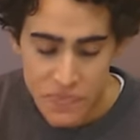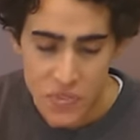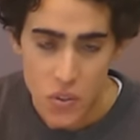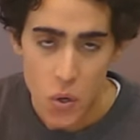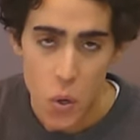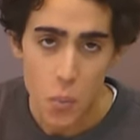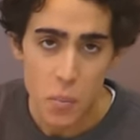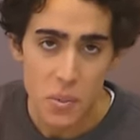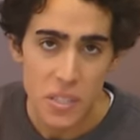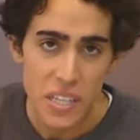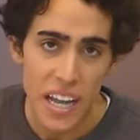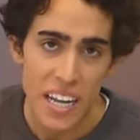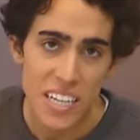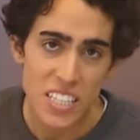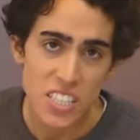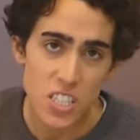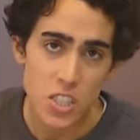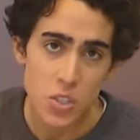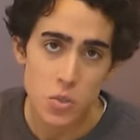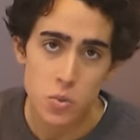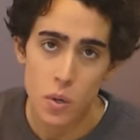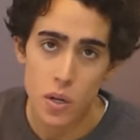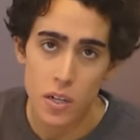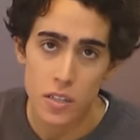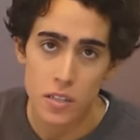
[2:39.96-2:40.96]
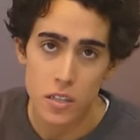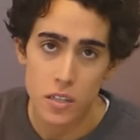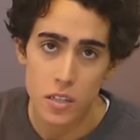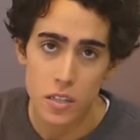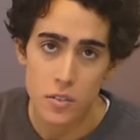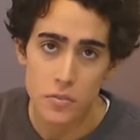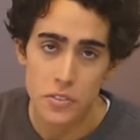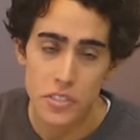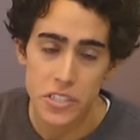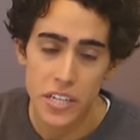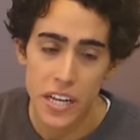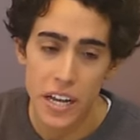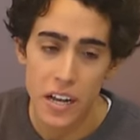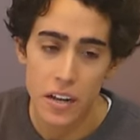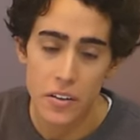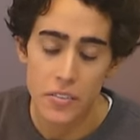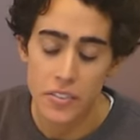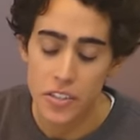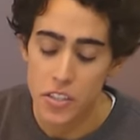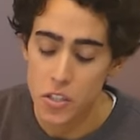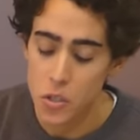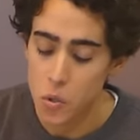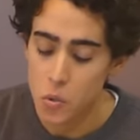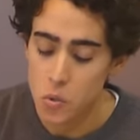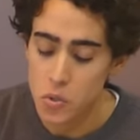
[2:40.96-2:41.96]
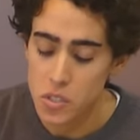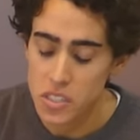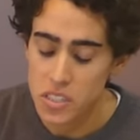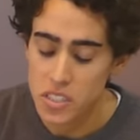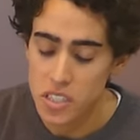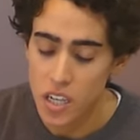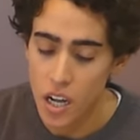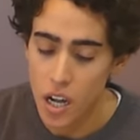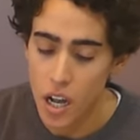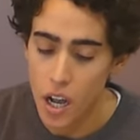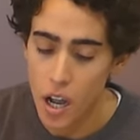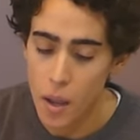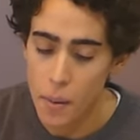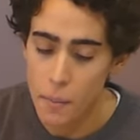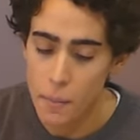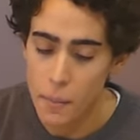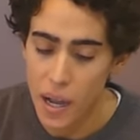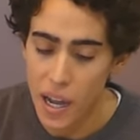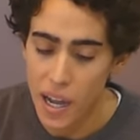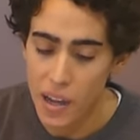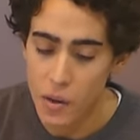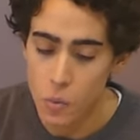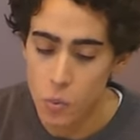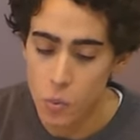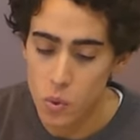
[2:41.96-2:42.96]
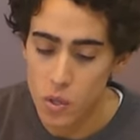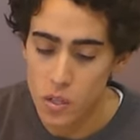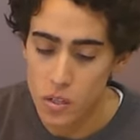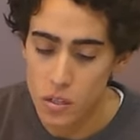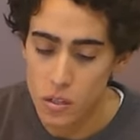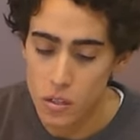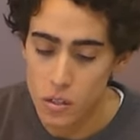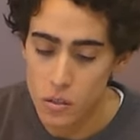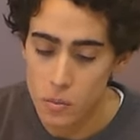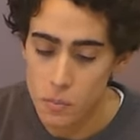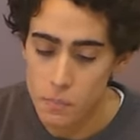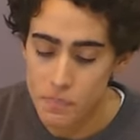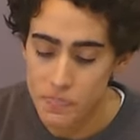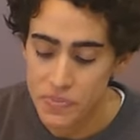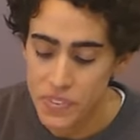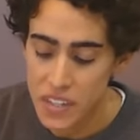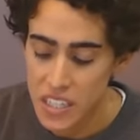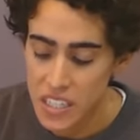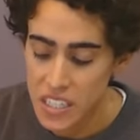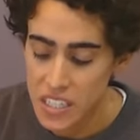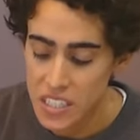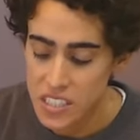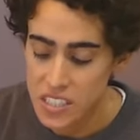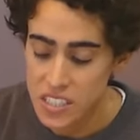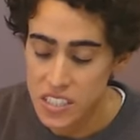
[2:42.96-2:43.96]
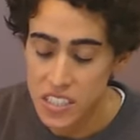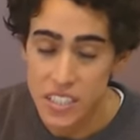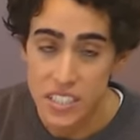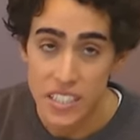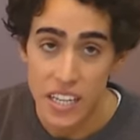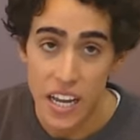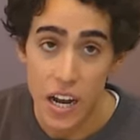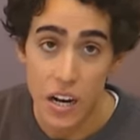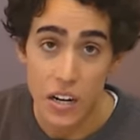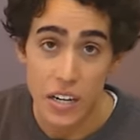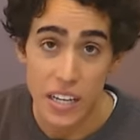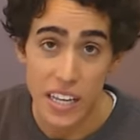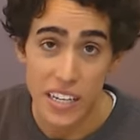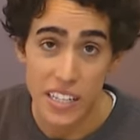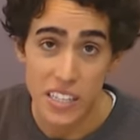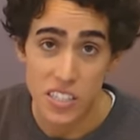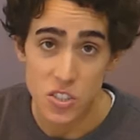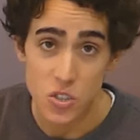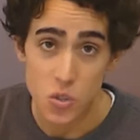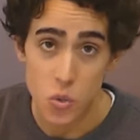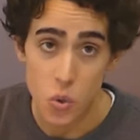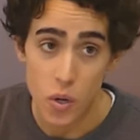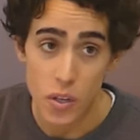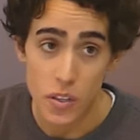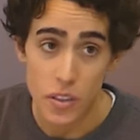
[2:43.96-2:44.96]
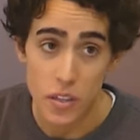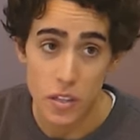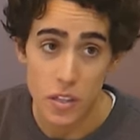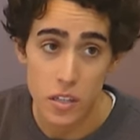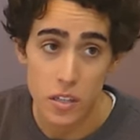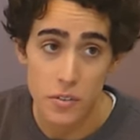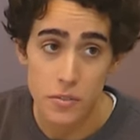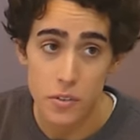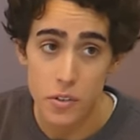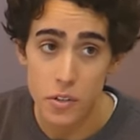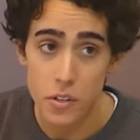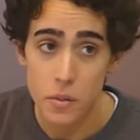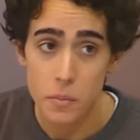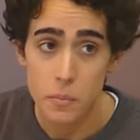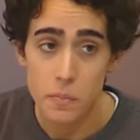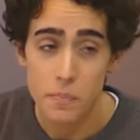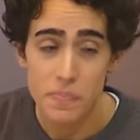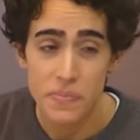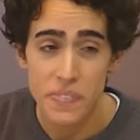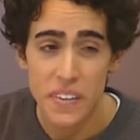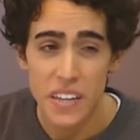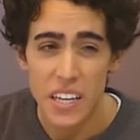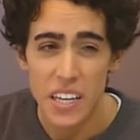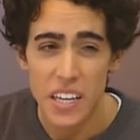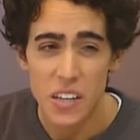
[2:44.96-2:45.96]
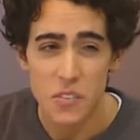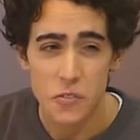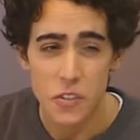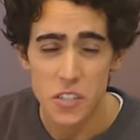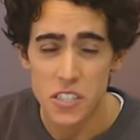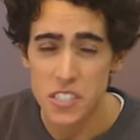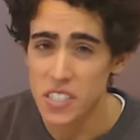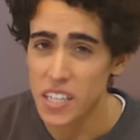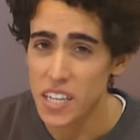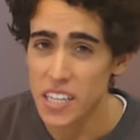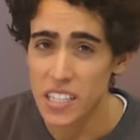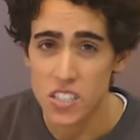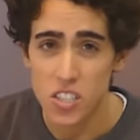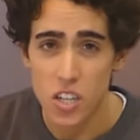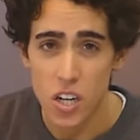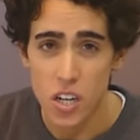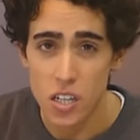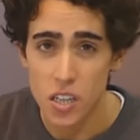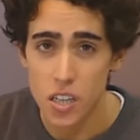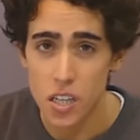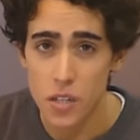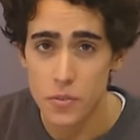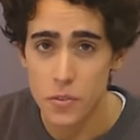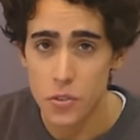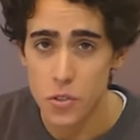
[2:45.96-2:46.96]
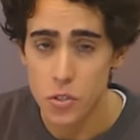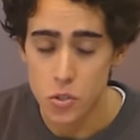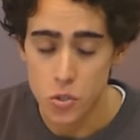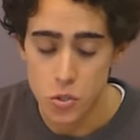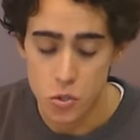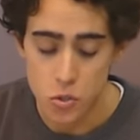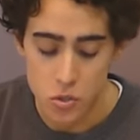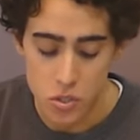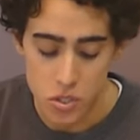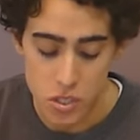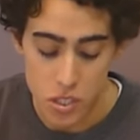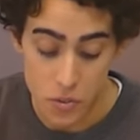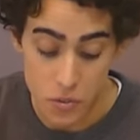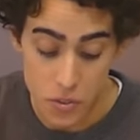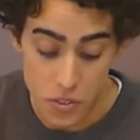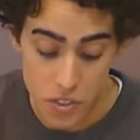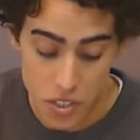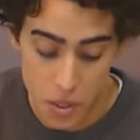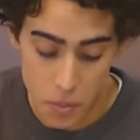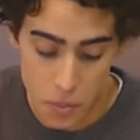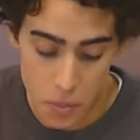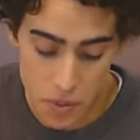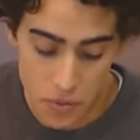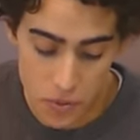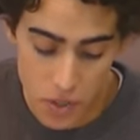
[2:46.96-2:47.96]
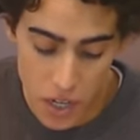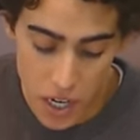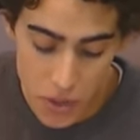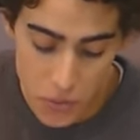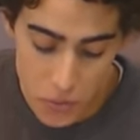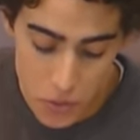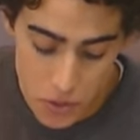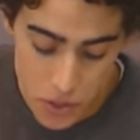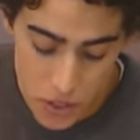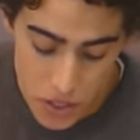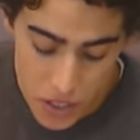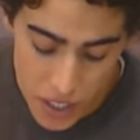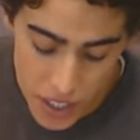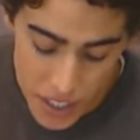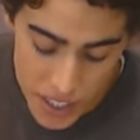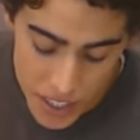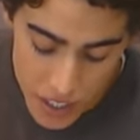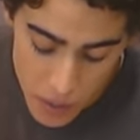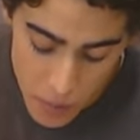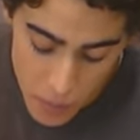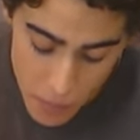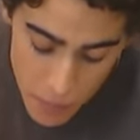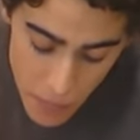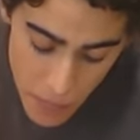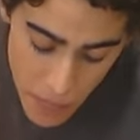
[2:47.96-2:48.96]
Normally, I just swallow the liver down. The only time I will sit down and enjoy the liver, if it's like duck liver or goose liver, some liver I really like.